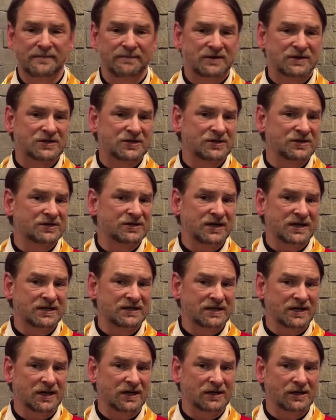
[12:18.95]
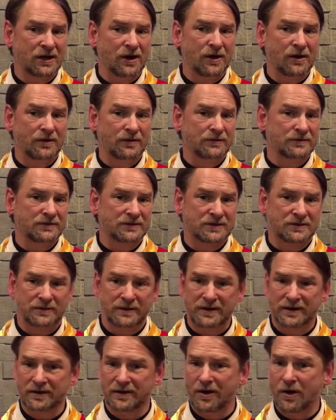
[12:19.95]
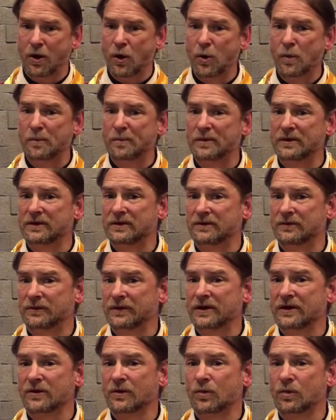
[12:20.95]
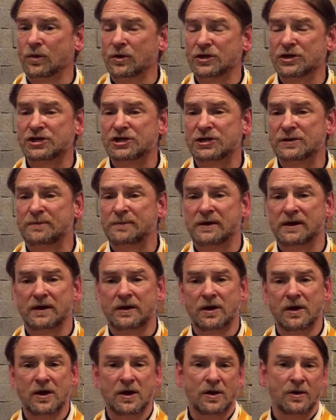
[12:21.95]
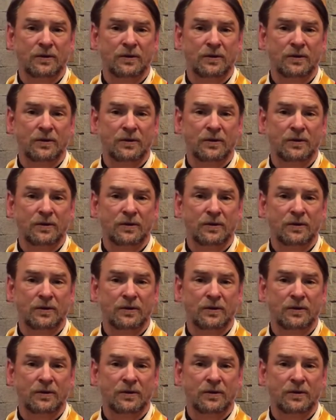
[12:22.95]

The church isn't closed. We are open. We are worshiping.